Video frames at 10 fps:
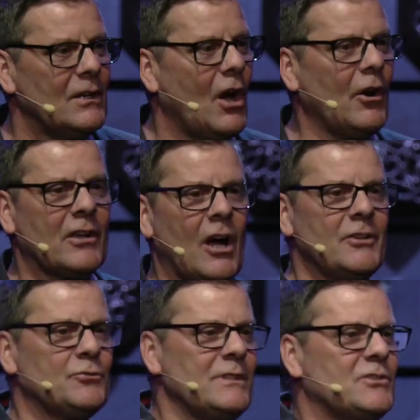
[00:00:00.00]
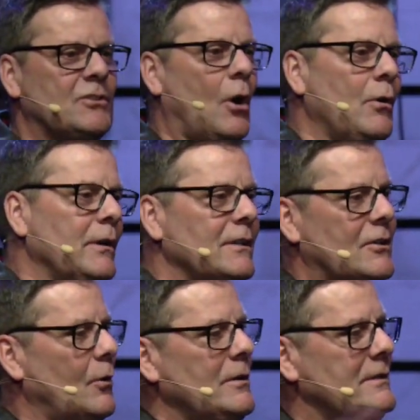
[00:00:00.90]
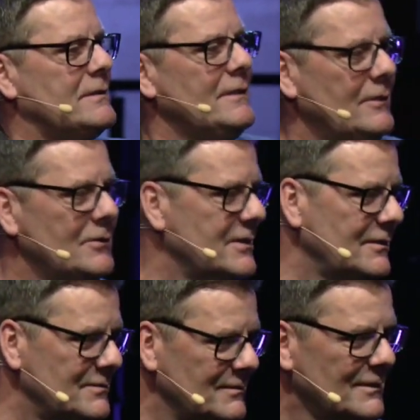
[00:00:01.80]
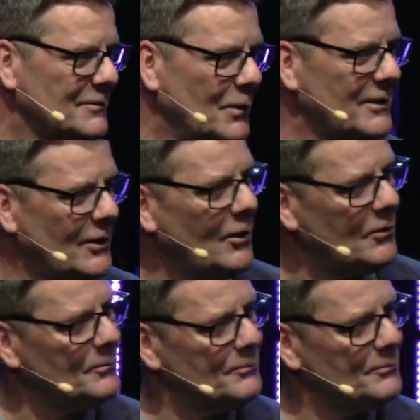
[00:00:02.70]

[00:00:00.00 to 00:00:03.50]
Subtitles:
Our country's going, you know, to, well, you know.